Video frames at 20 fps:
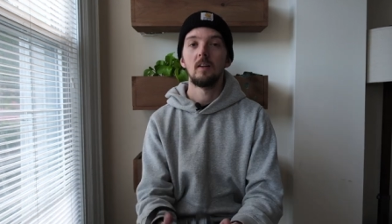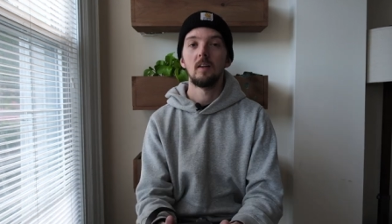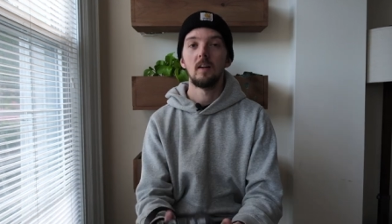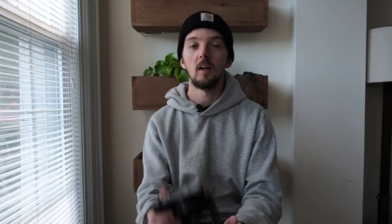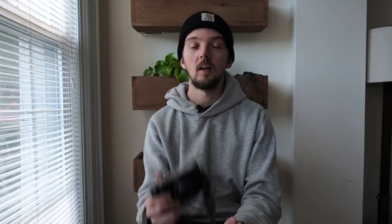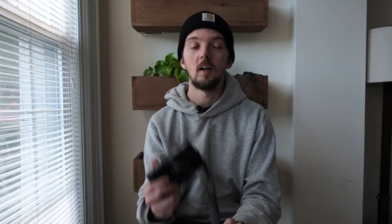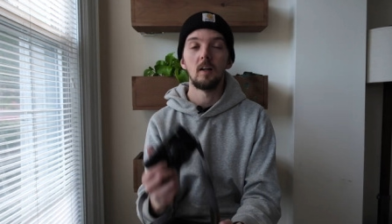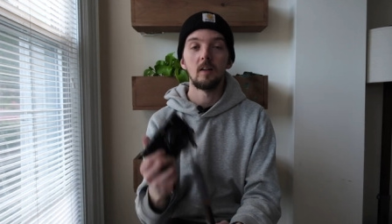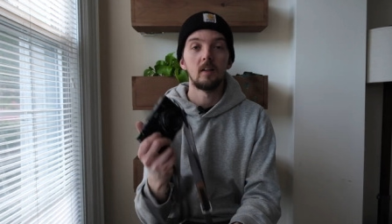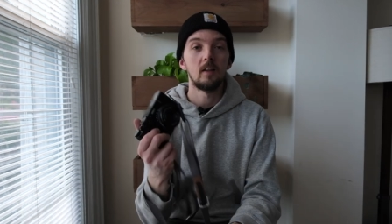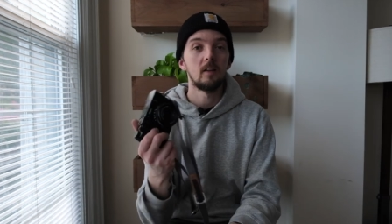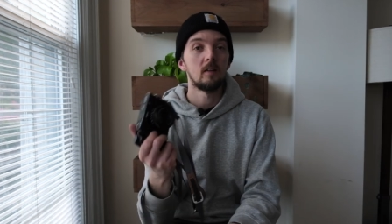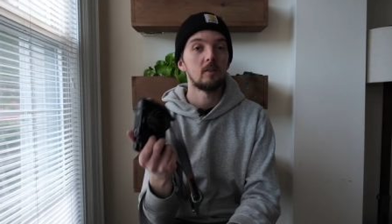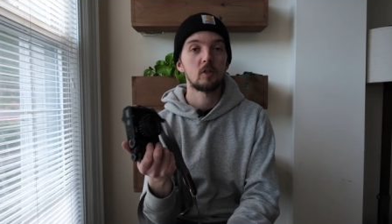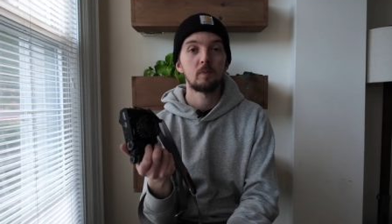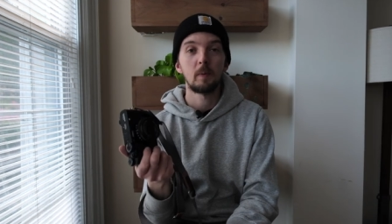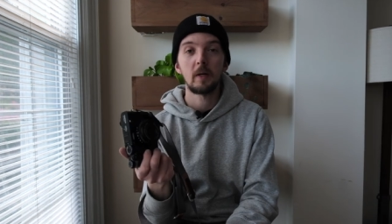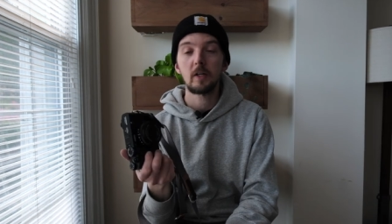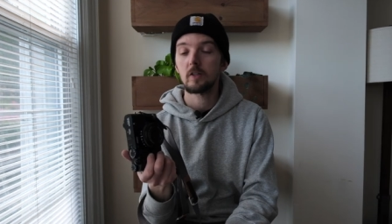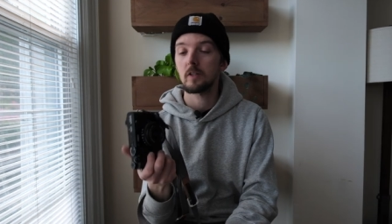and
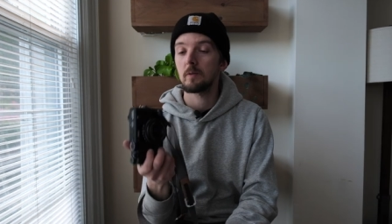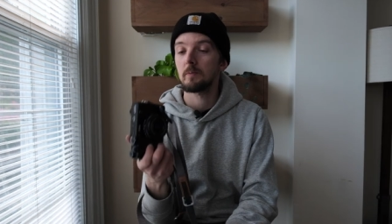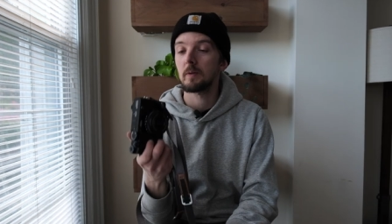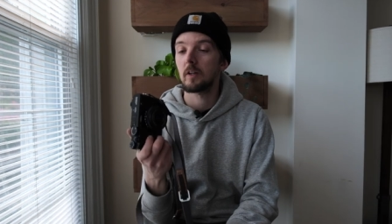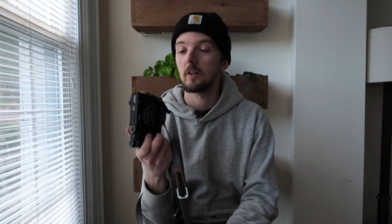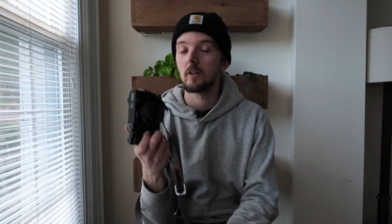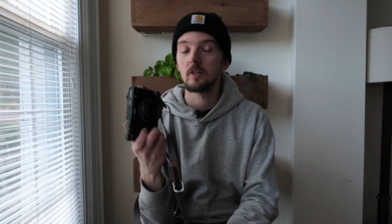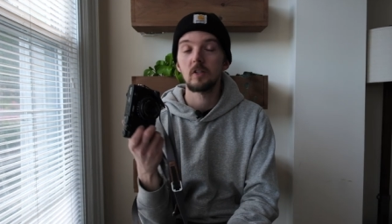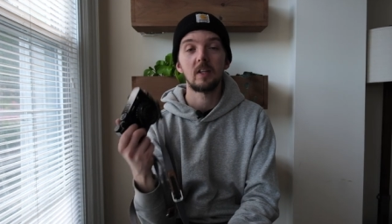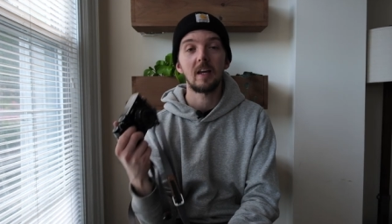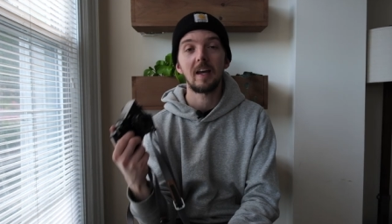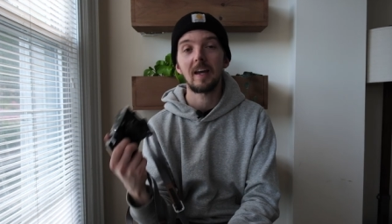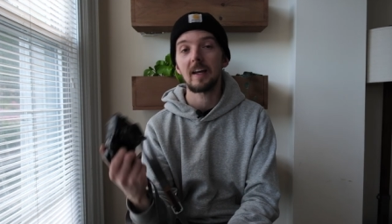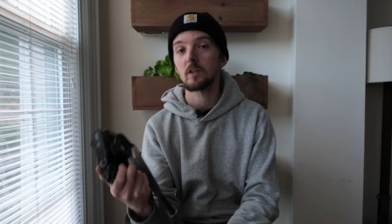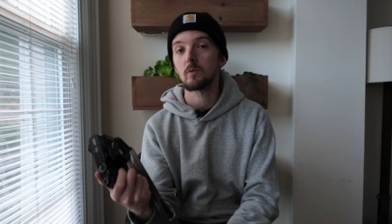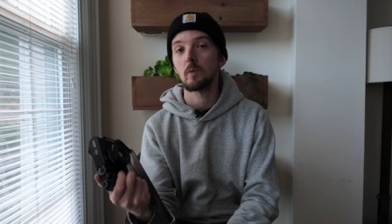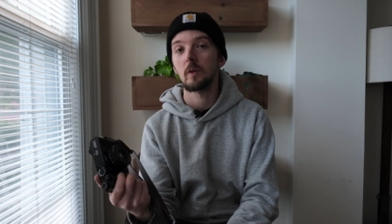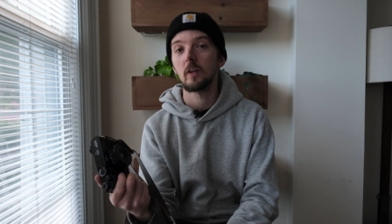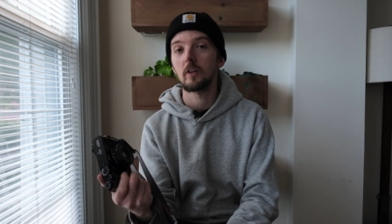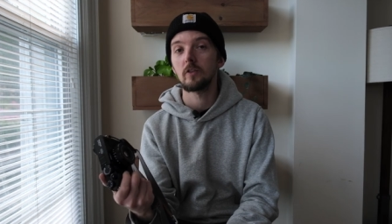especially because the
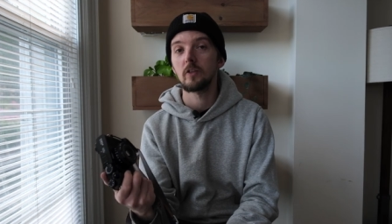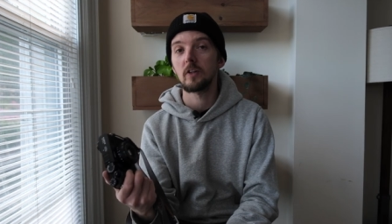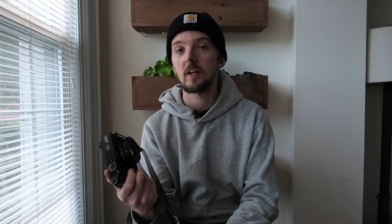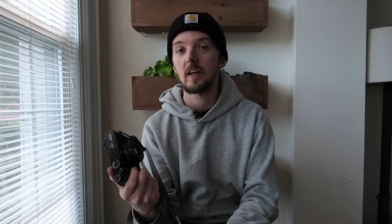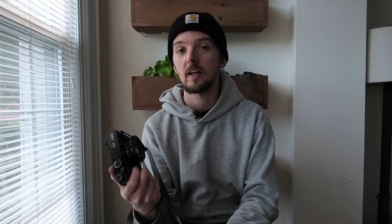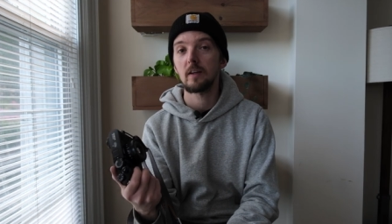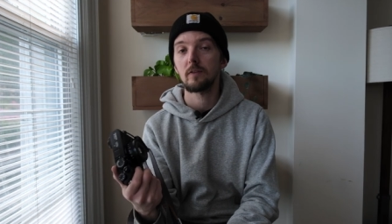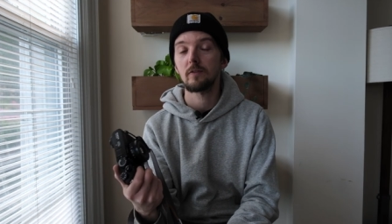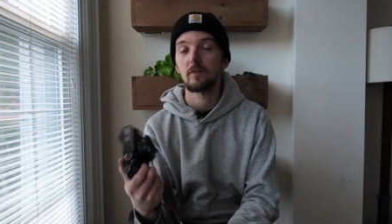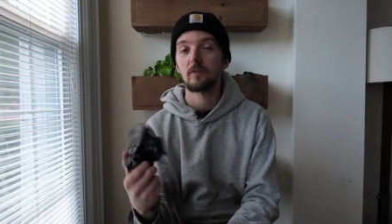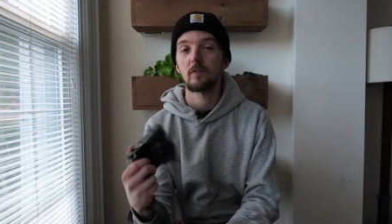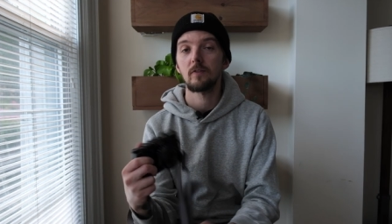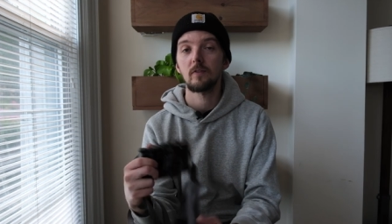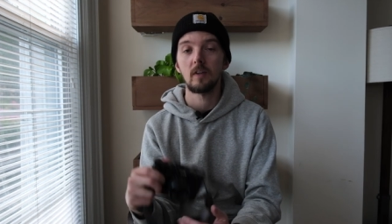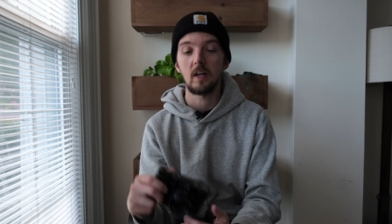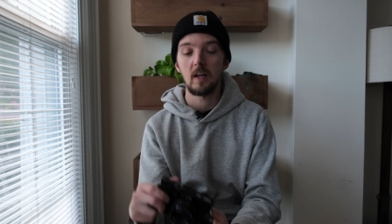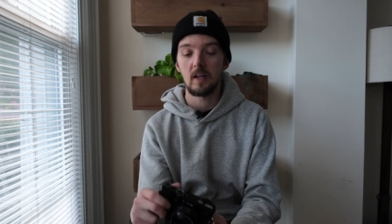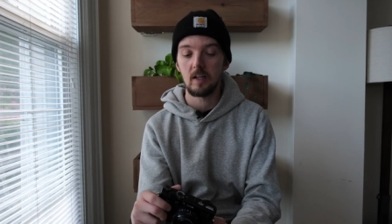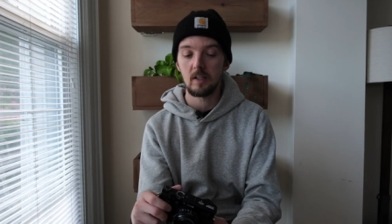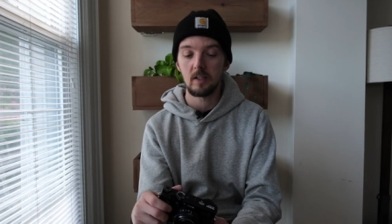X one hundred F
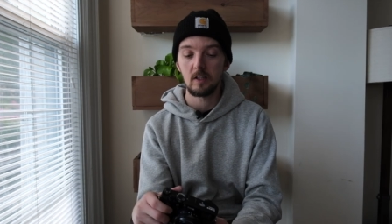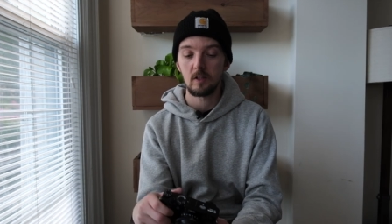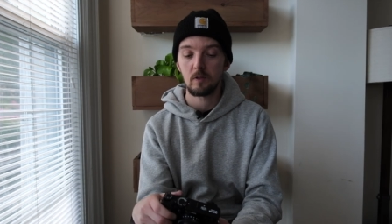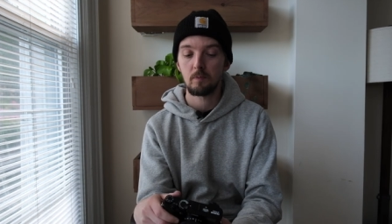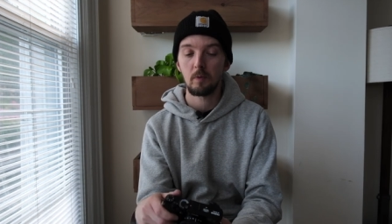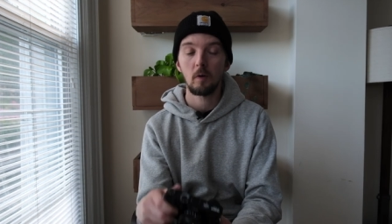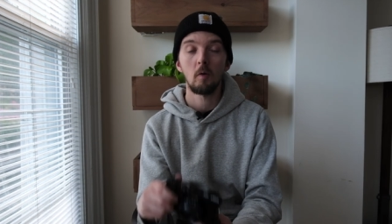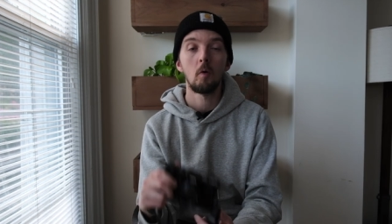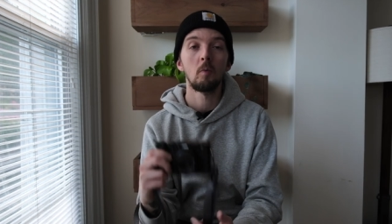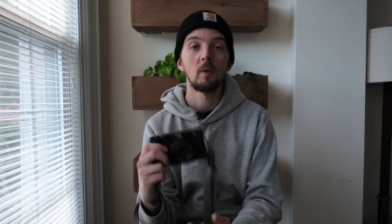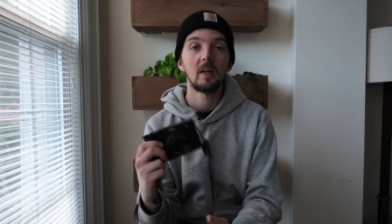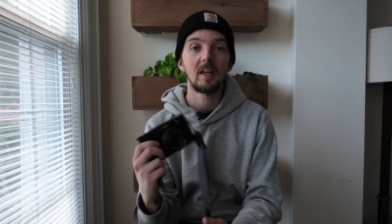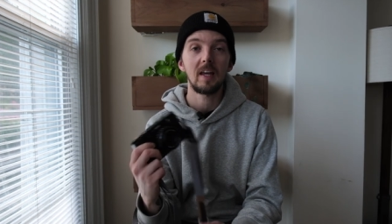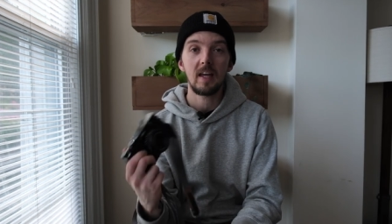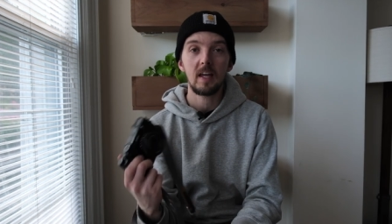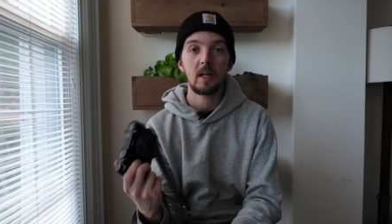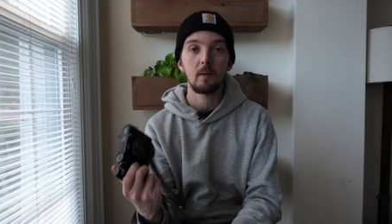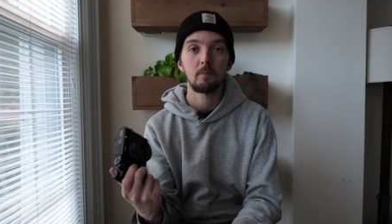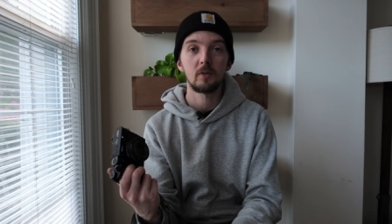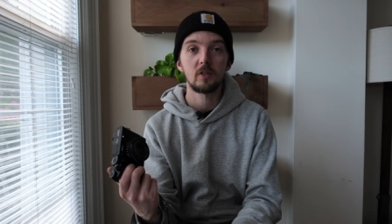is probably
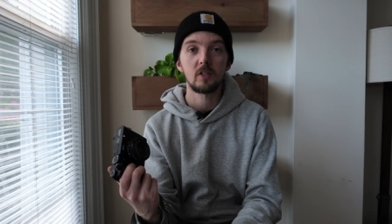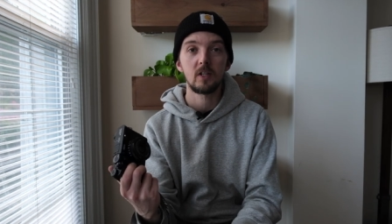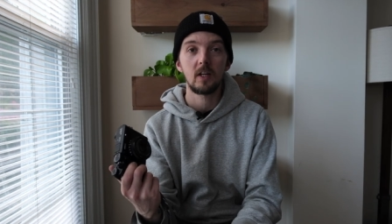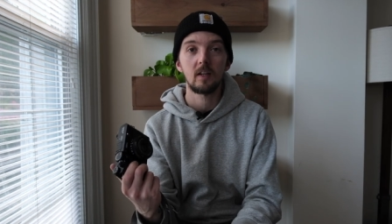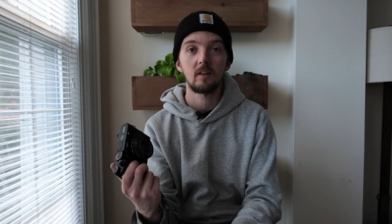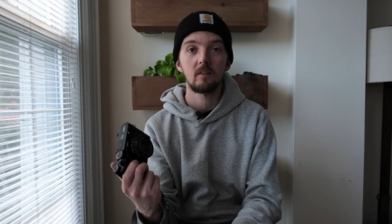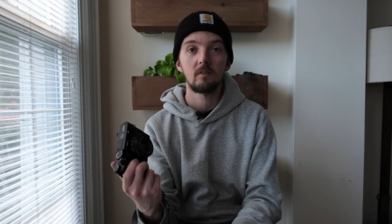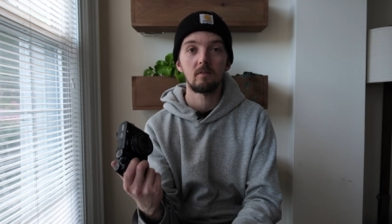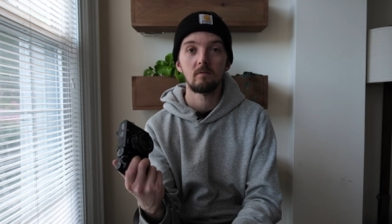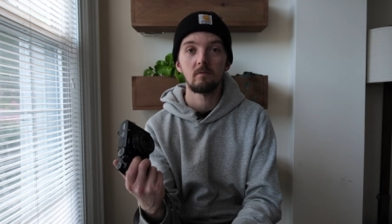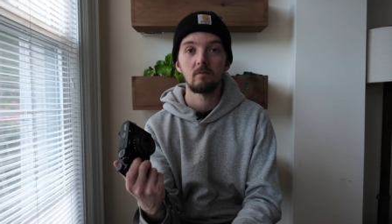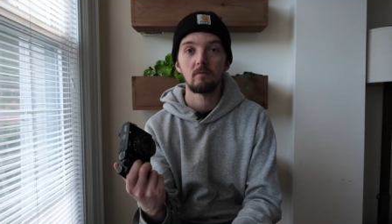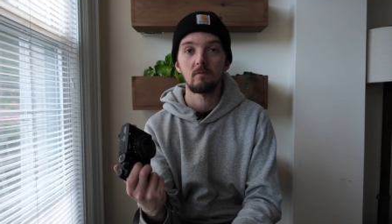eighty percent,